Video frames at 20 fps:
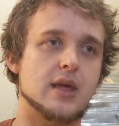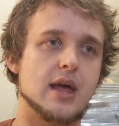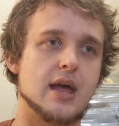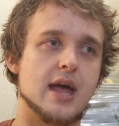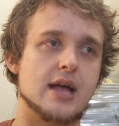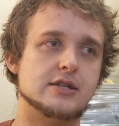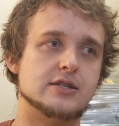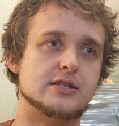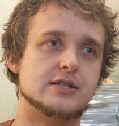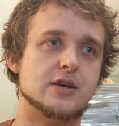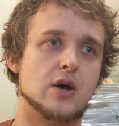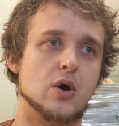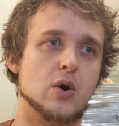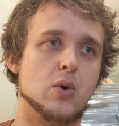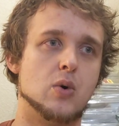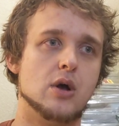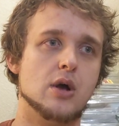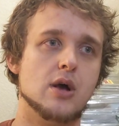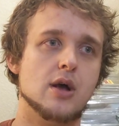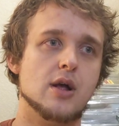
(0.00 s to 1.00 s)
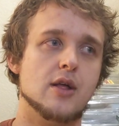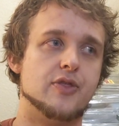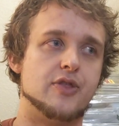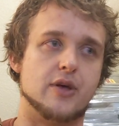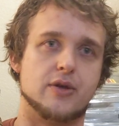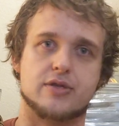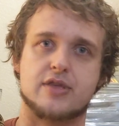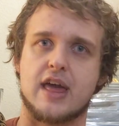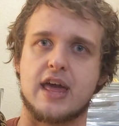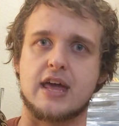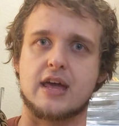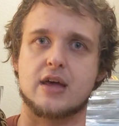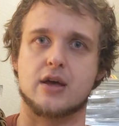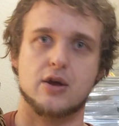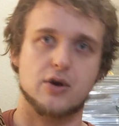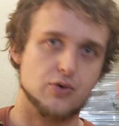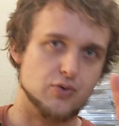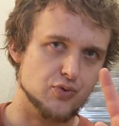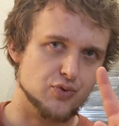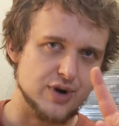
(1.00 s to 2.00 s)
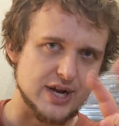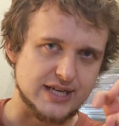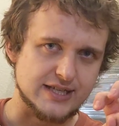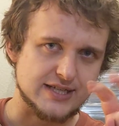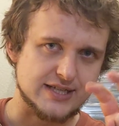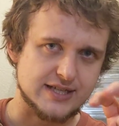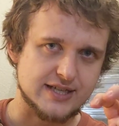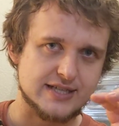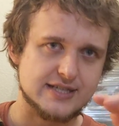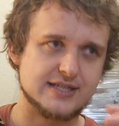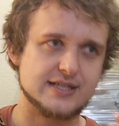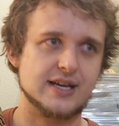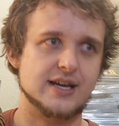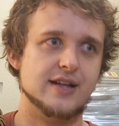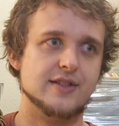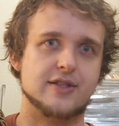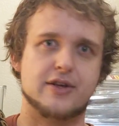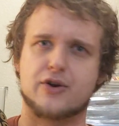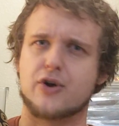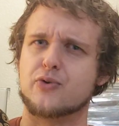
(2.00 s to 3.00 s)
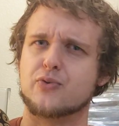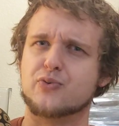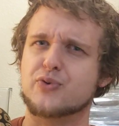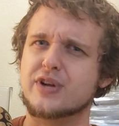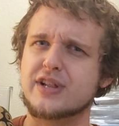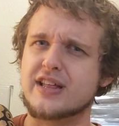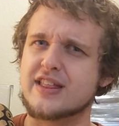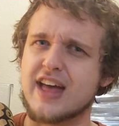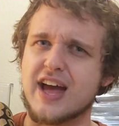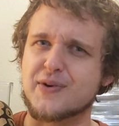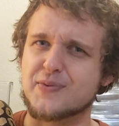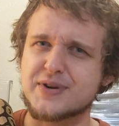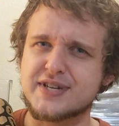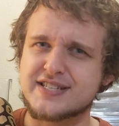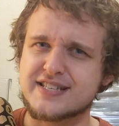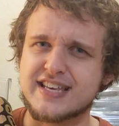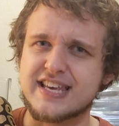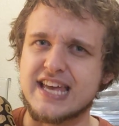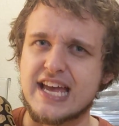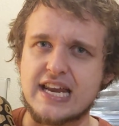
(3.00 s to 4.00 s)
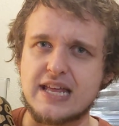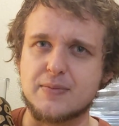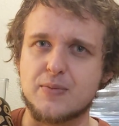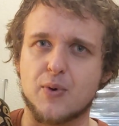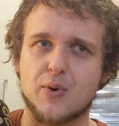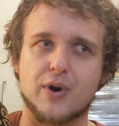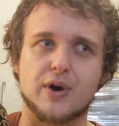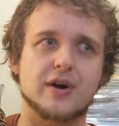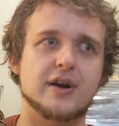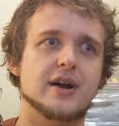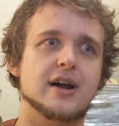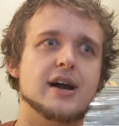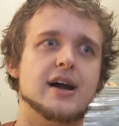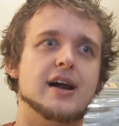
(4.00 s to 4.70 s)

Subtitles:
And so they'll take risks that aren't really that risky anymore.